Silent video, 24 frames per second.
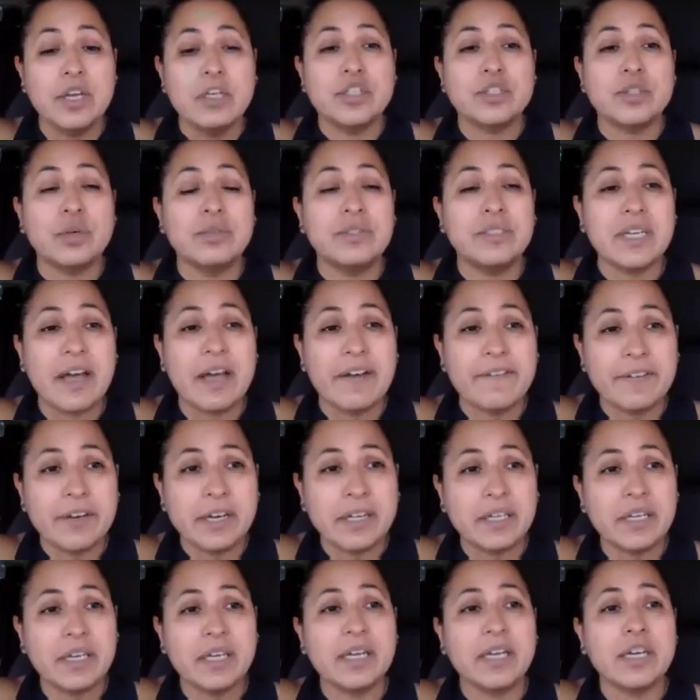So
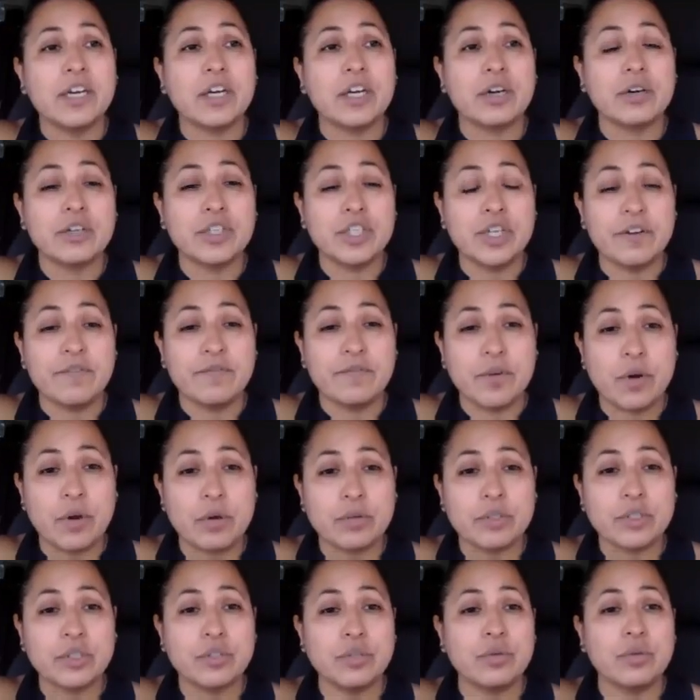definitely encouraging
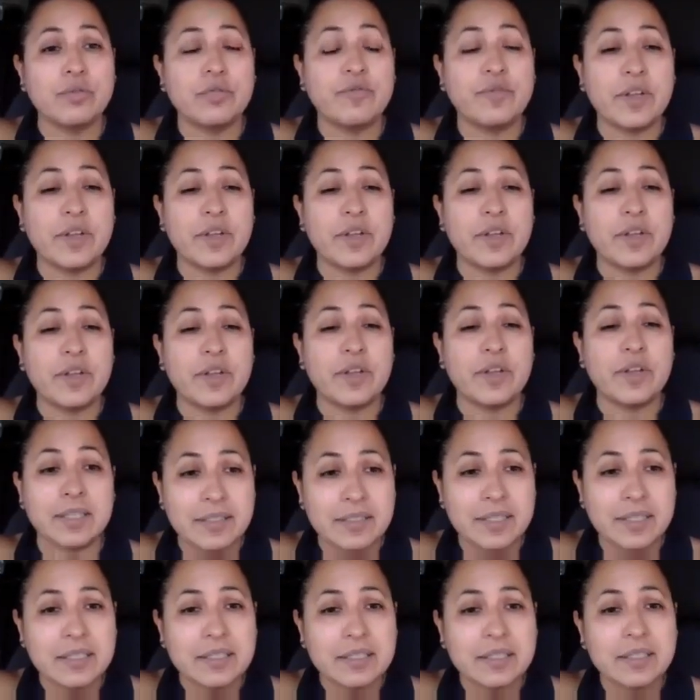folks to fill out
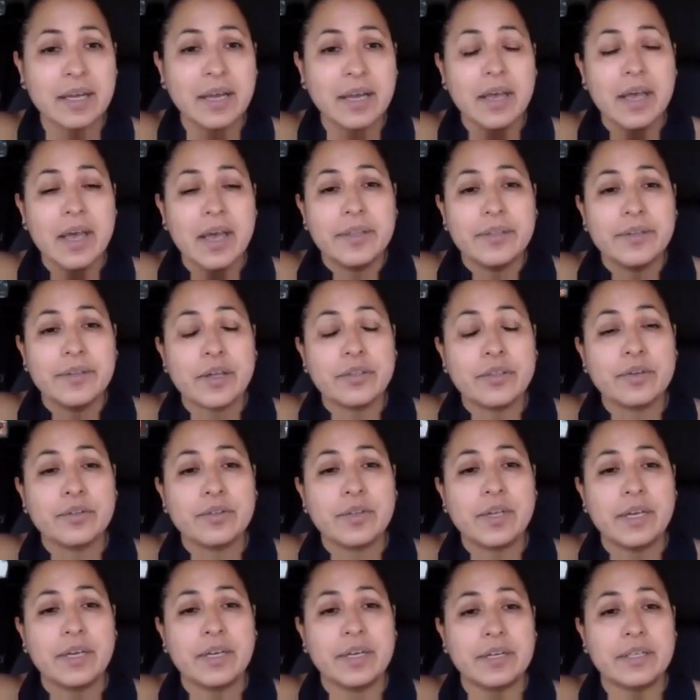the census.
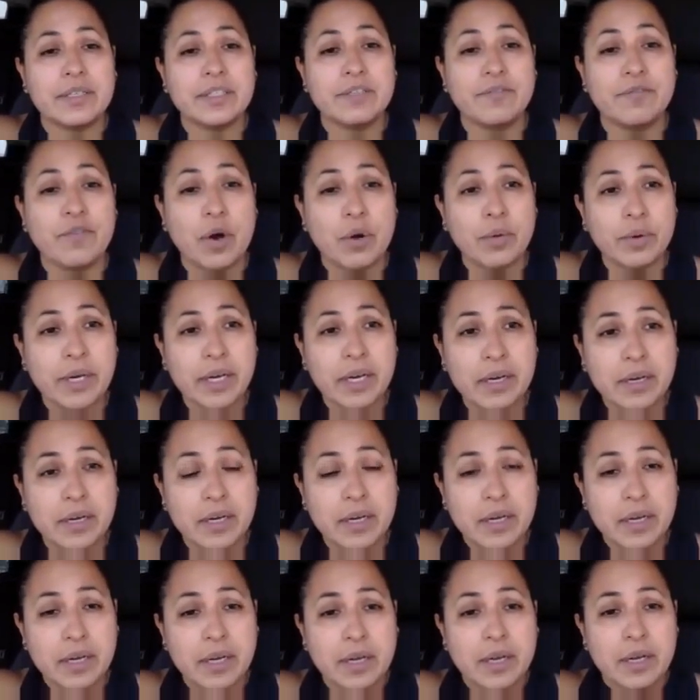The other thing is
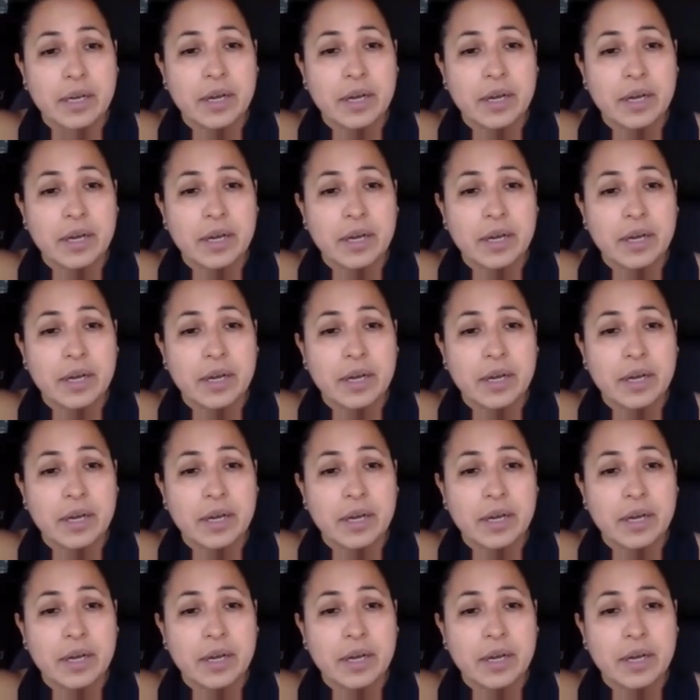voting.